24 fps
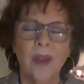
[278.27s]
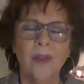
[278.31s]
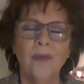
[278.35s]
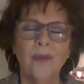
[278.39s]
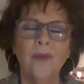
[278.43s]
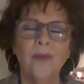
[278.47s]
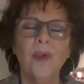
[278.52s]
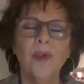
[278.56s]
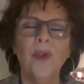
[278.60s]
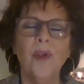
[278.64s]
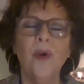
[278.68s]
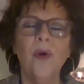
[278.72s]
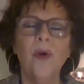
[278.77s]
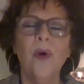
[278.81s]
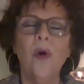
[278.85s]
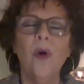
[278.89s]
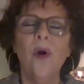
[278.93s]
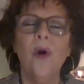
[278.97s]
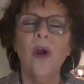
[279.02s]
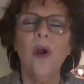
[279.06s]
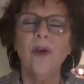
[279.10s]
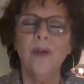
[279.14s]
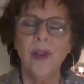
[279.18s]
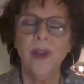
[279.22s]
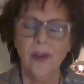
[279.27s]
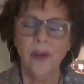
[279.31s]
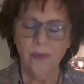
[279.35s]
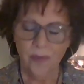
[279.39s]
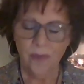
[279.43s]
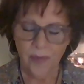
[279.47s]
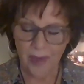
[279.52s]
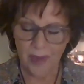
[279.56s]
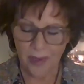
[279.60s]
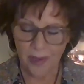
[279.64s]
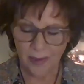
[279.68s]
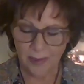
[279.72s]
through your auric
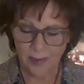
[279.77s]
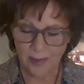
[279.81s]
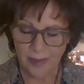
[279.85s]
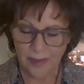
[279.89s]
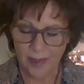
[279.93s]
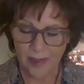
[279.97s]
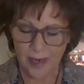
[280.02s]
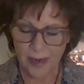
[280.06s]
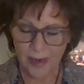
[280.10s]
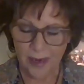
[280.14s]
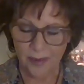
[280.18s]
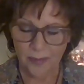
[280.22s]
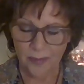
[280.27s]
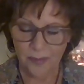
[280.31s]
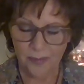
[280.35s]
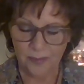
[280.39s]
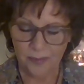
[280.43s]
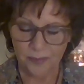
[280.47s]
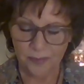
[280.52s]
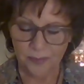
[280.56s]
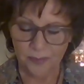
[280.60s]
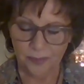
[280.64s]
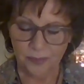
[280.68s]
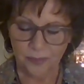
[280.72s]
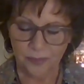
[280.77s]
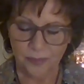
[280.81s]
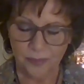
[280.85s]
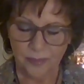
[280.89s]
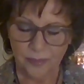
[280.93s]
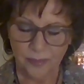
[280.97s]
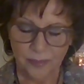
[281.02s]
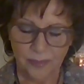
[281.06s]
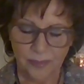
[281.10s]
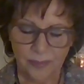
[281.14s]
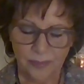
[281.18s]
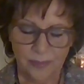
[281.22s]
field now
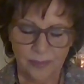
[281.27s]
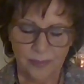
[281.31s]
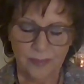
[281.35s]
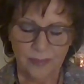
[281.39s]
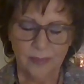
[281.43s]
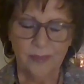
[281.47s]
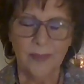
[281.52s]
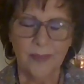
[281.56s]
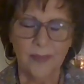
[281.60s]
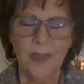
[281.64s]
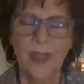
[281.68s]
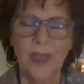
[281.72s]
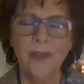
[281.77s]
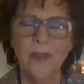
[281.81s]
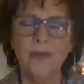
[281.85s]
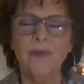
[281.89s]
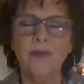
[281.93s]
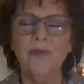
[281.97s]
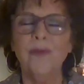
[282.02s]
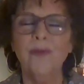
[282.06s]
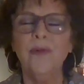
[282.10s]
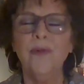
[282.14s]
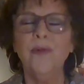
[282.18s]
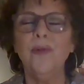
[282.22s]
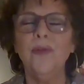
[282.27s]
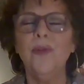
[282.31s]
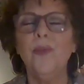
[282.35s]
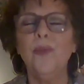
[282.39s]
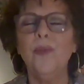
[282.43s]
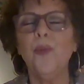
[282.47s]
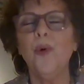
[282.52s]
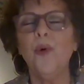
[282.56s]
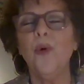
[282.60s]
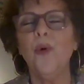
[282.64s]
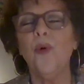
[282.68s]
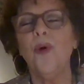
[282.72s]
and through the
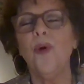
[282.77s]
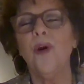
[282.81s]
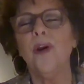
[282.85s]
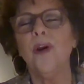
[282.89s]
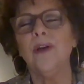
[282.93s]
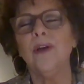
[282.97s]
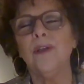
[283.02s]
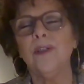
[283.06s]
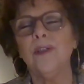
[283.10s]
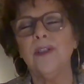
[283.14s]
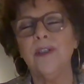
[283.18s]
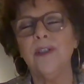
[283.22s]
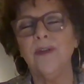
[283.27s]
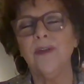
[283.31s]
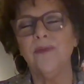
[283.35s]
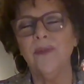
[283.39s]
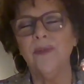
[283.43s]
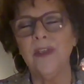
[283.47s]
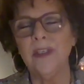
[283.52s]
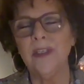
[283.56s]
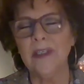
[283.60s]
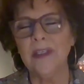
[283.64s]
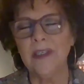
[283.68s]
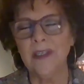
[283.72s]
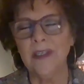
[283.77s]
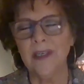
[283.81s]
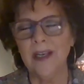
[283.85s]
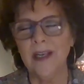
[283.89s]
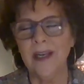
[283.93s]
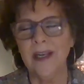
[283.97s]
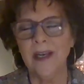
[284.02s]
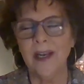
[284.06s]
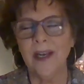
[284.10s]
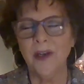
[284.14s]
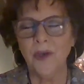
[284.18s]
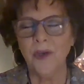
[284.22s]
pores of the
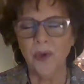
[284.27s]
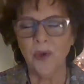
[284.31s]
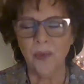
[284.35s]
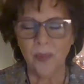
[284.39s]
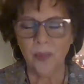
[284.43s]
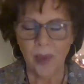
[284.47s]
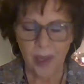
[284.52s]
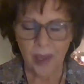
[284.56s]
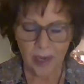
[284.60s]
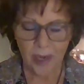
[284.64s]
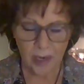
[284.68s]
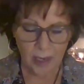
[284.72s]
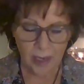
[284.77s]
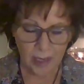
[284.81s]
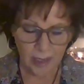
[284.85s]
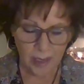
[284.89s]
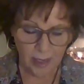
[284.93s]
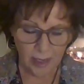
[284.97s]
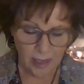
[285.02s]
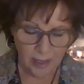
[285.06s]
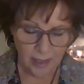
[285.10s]
skin on your body,